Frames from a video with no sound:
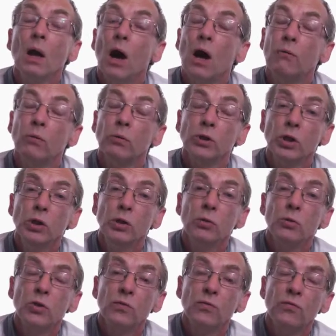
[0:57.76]
I've also
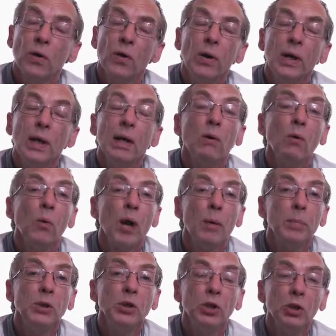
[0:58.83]
used a very narrow
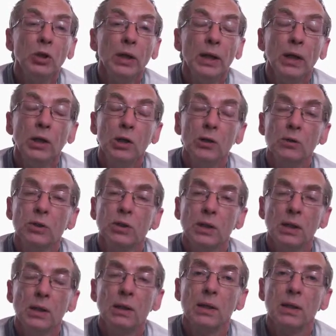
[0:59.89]
aperture here, and you can
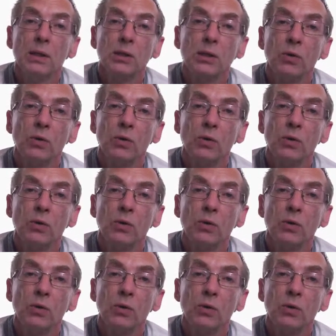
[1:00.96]
see that's